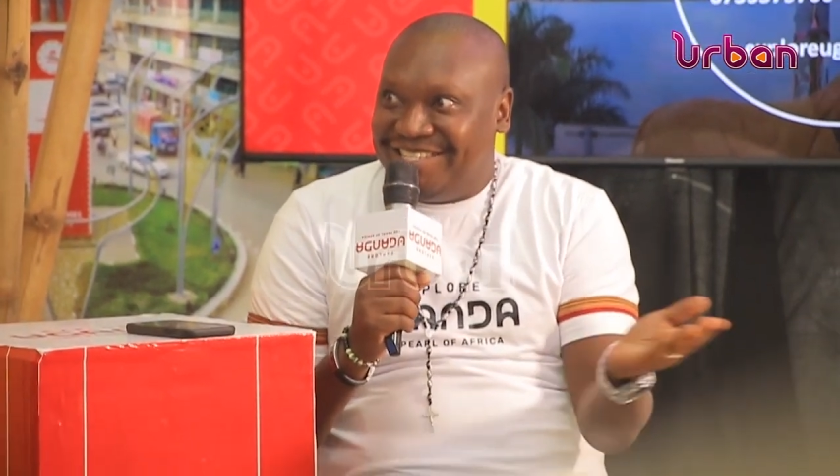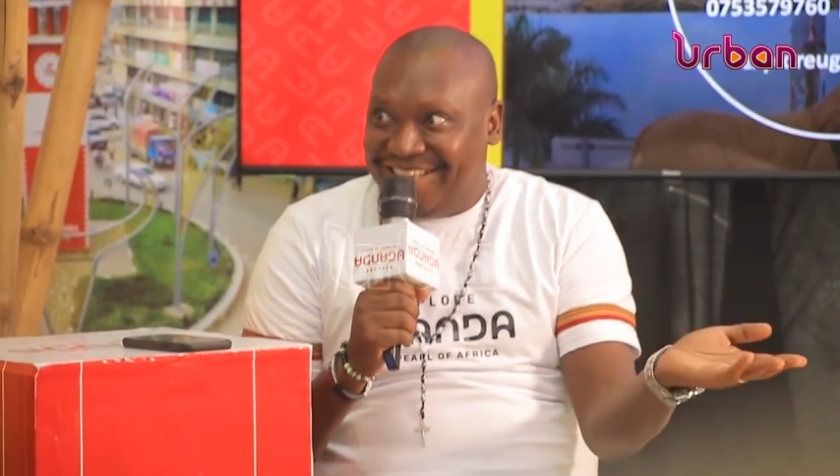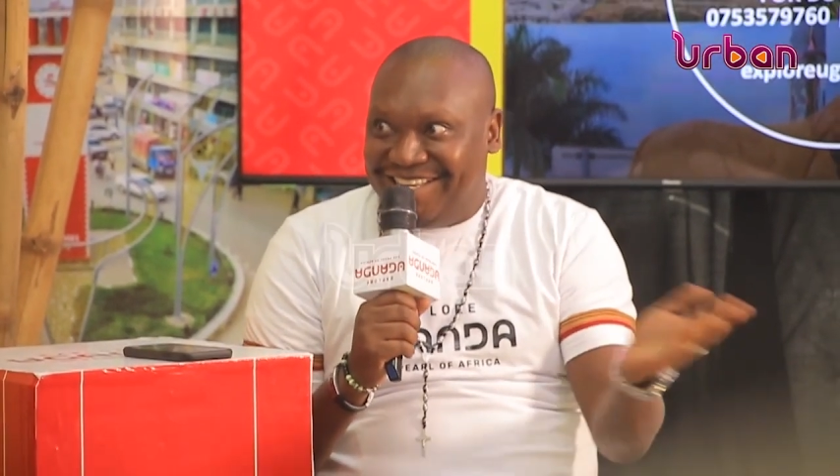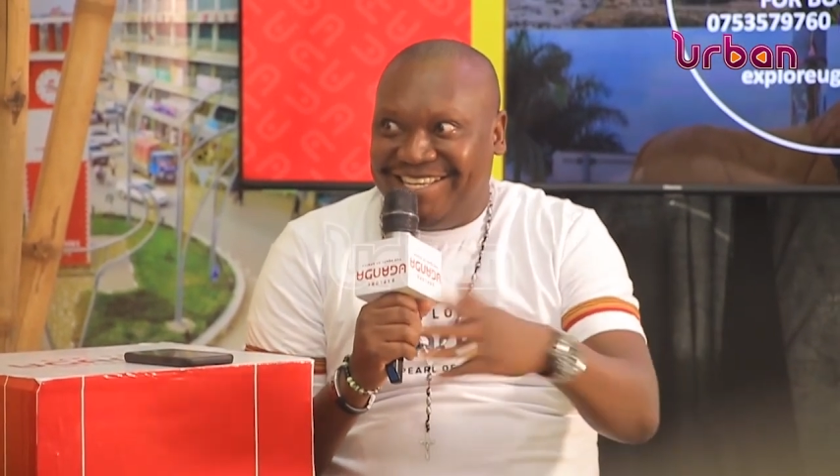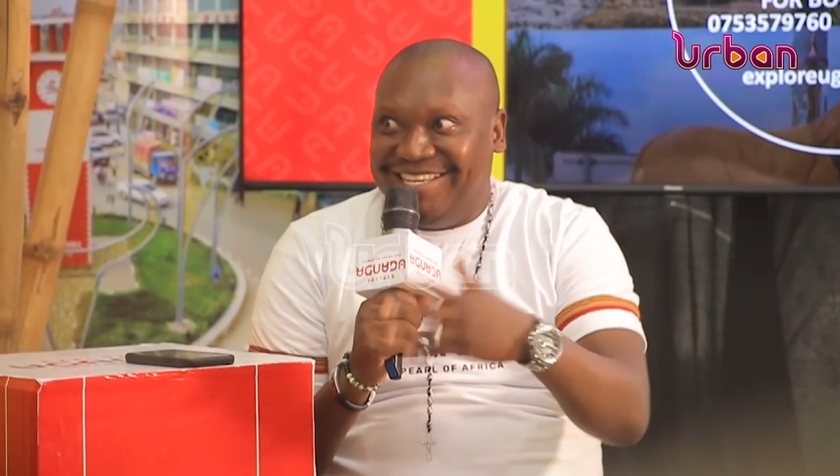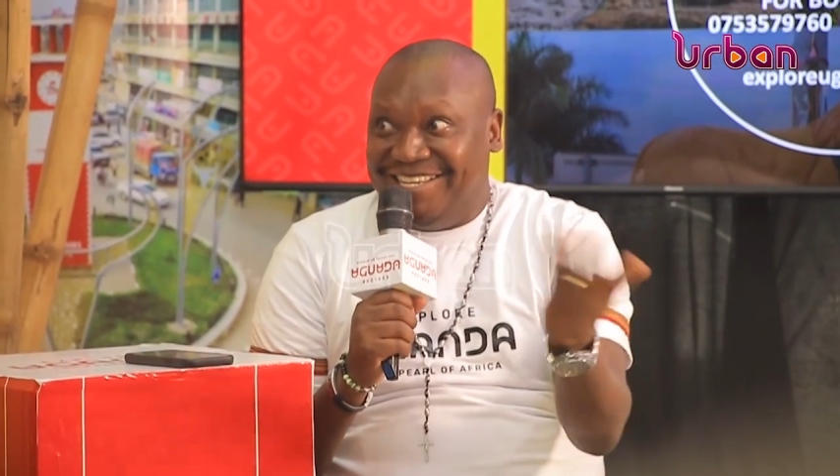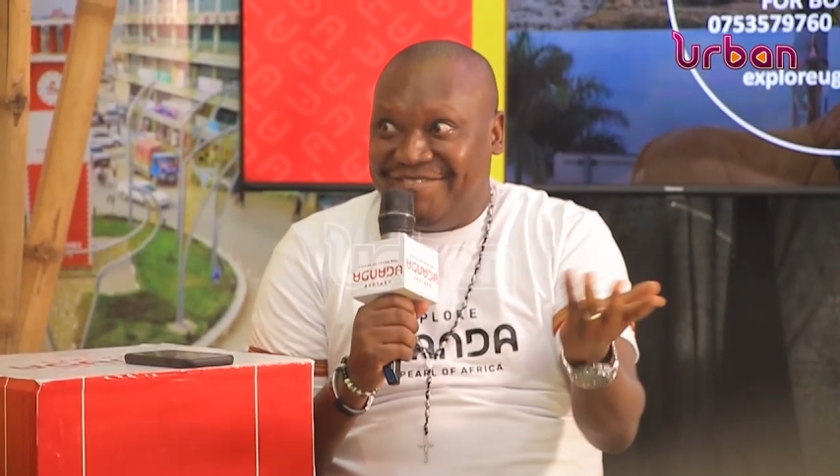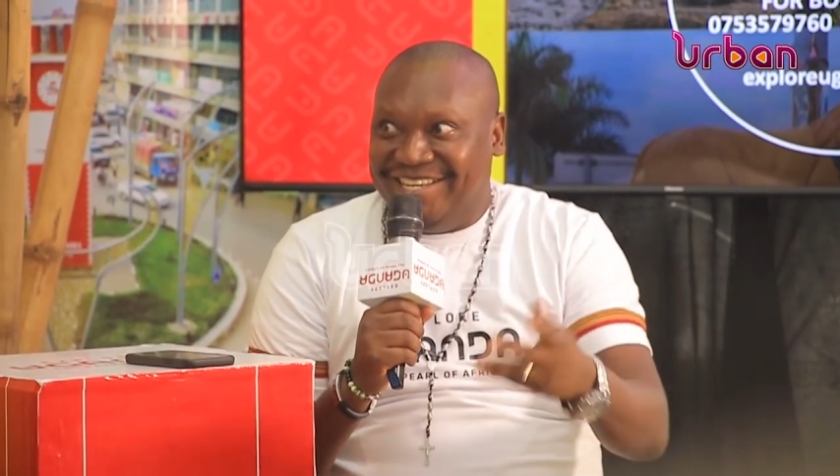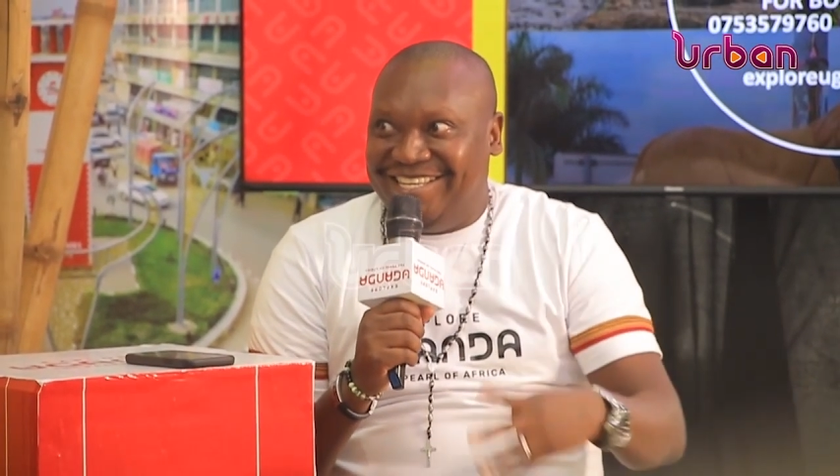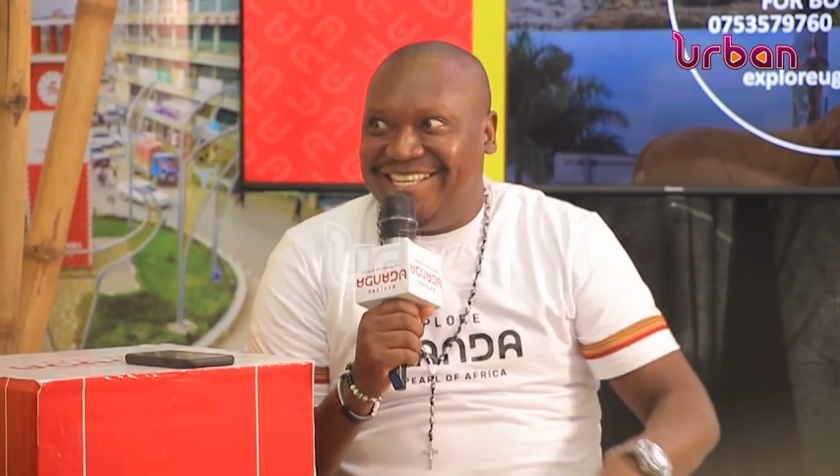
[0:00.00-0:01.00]
The,
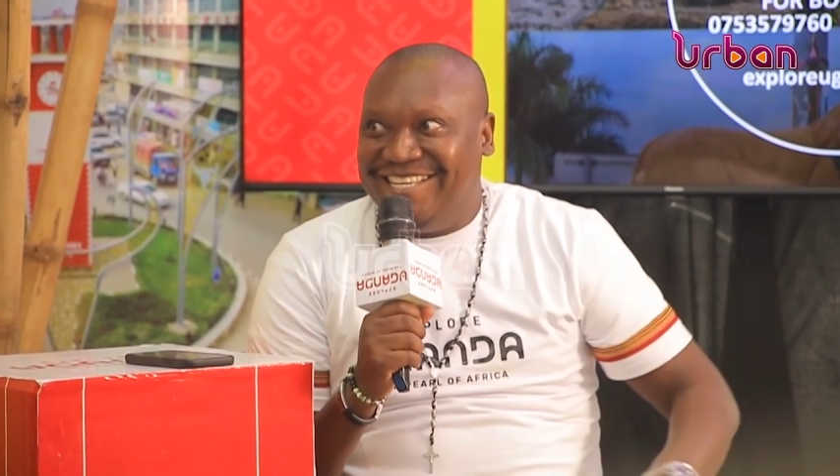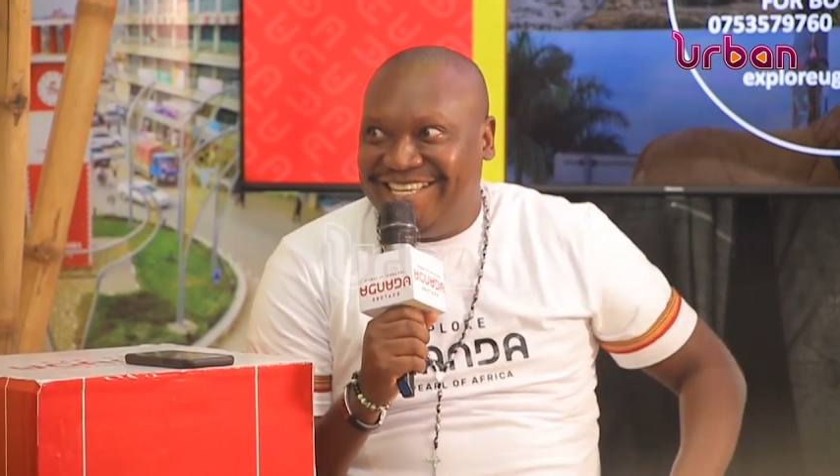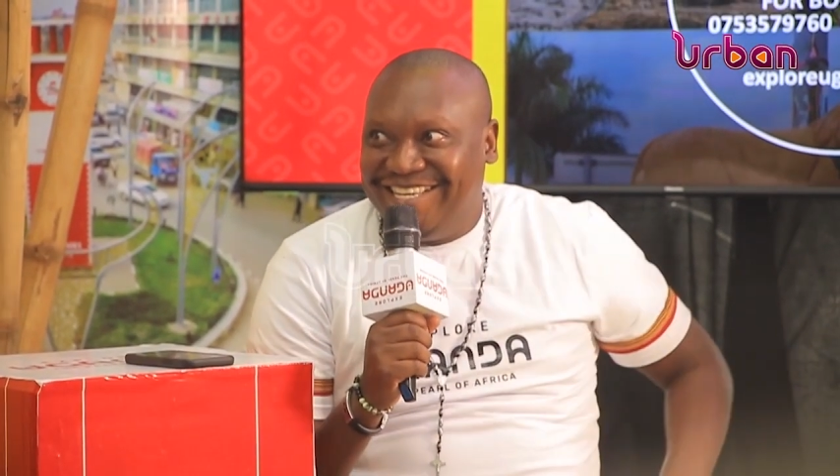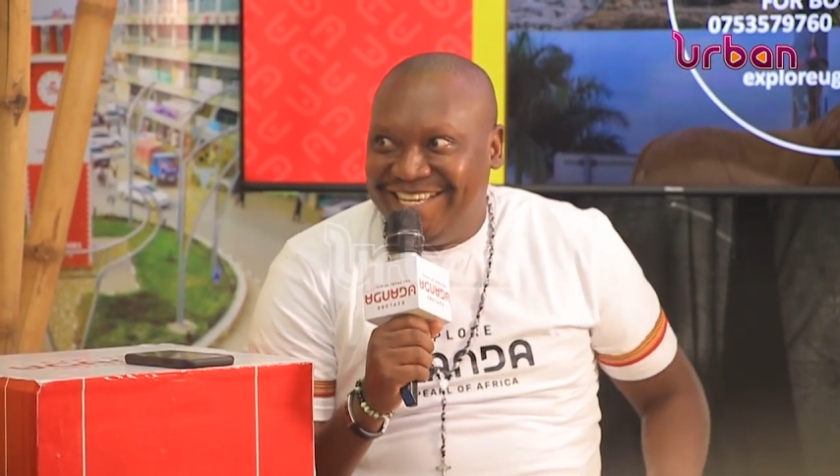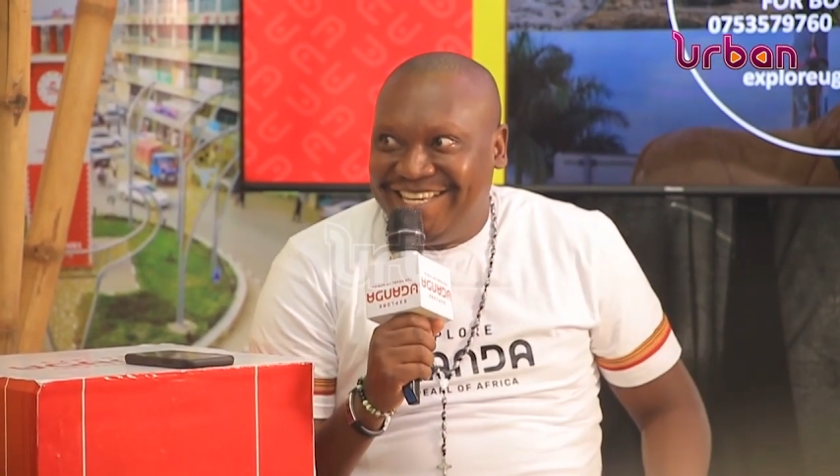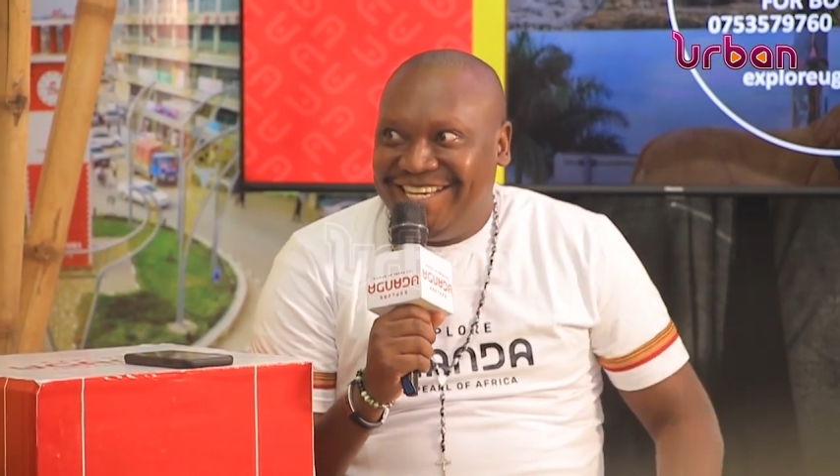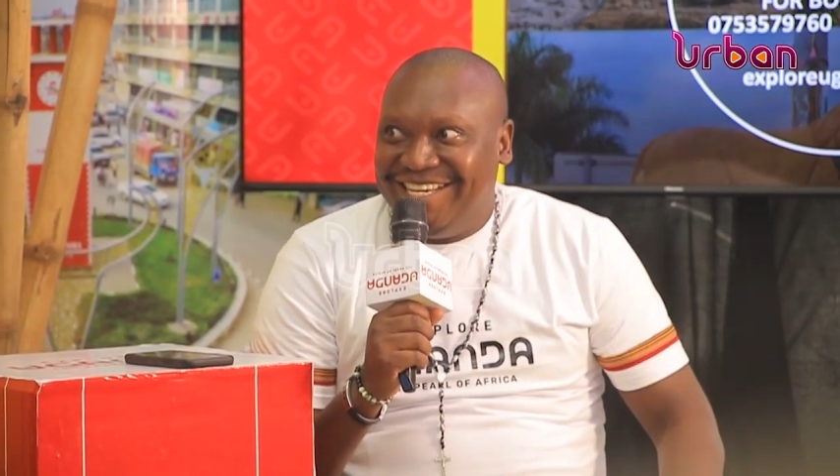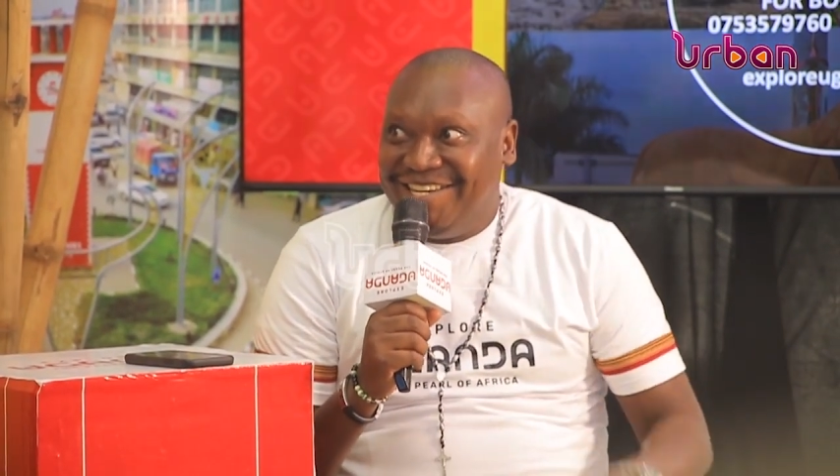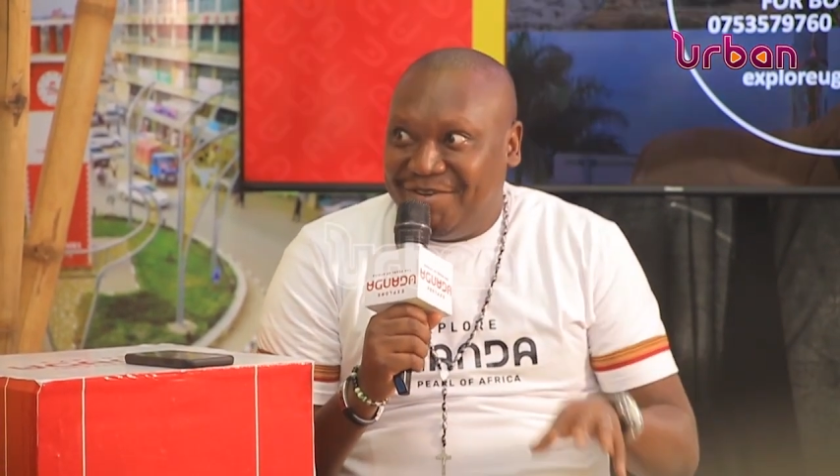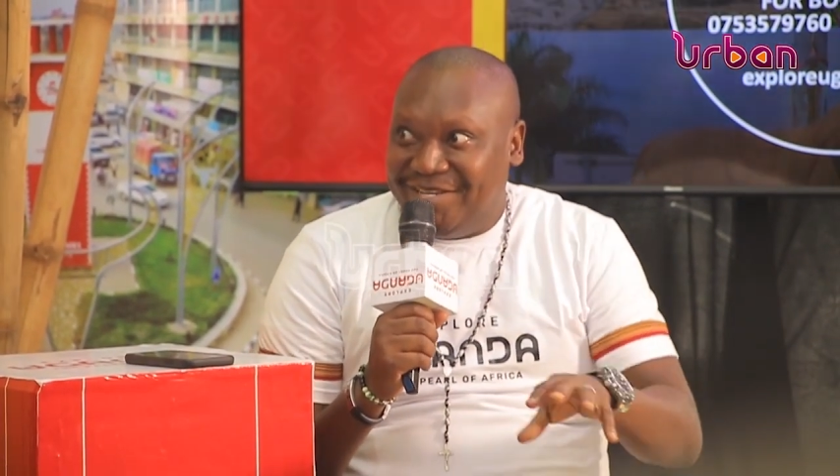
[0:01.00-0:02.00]
okay, I'm on your side.